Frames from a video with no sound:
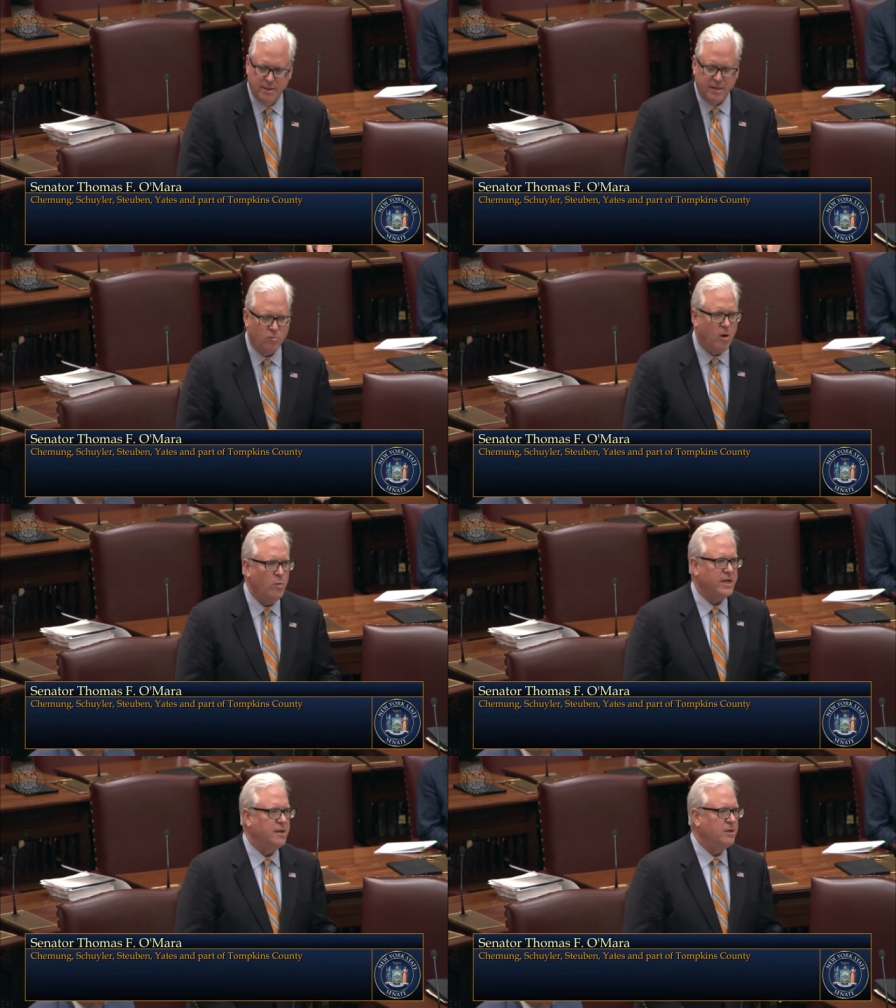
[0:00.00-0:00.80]
and what
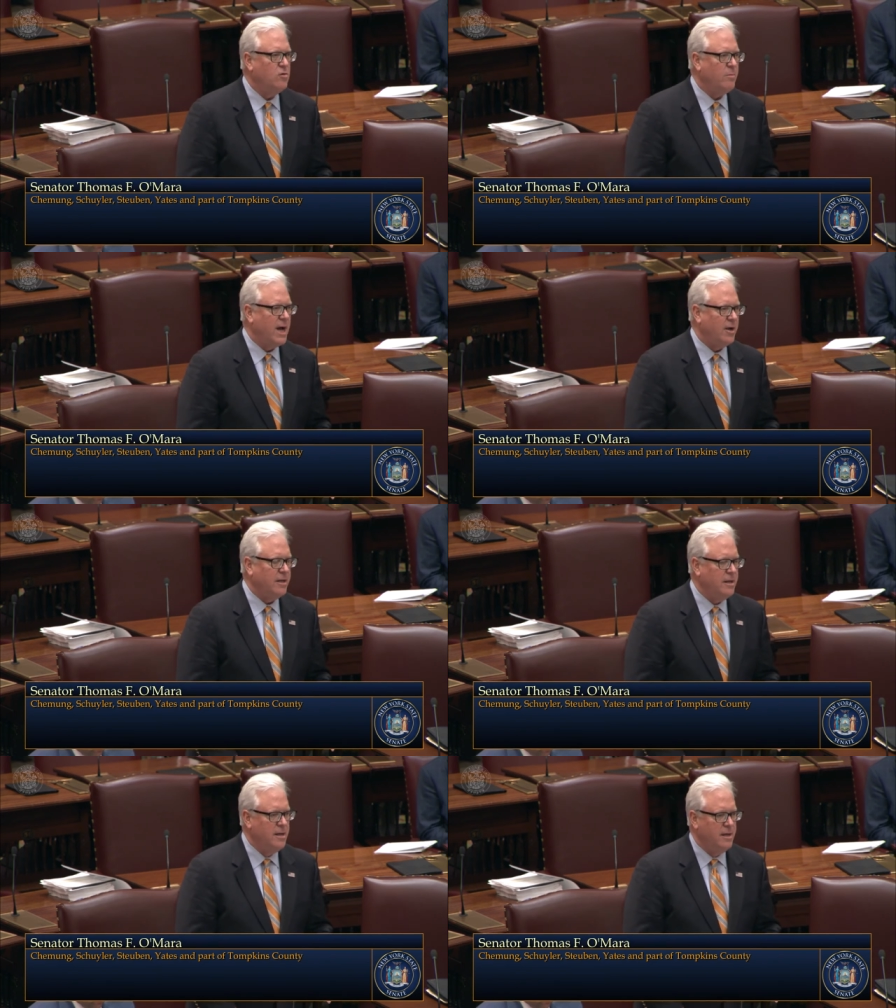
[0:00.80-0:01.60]
we can do about
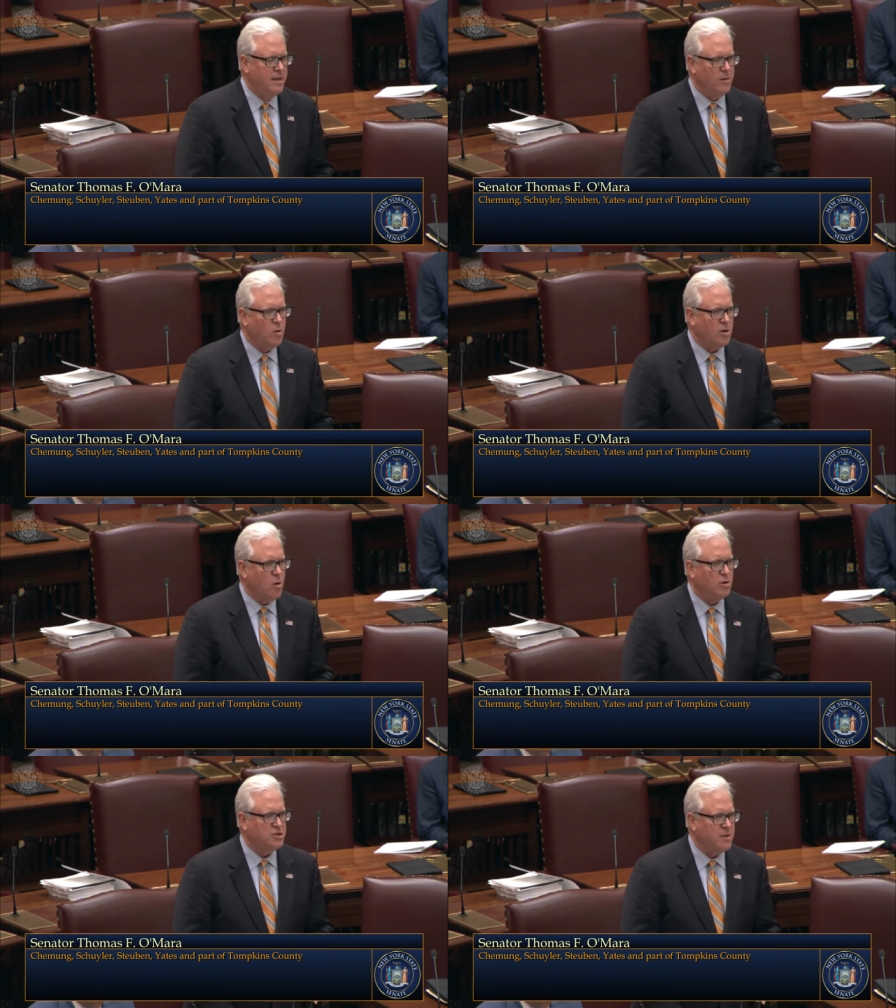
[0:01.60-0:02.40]
it, and what
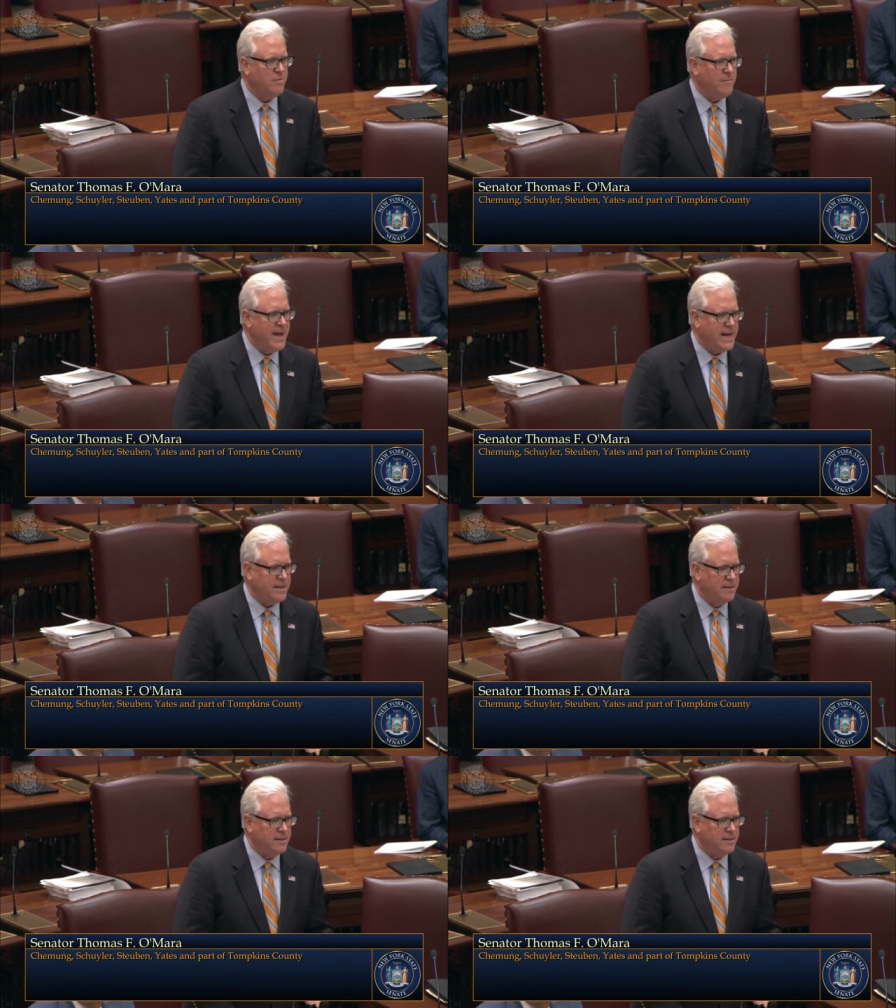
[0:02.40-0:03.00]
goals can be met.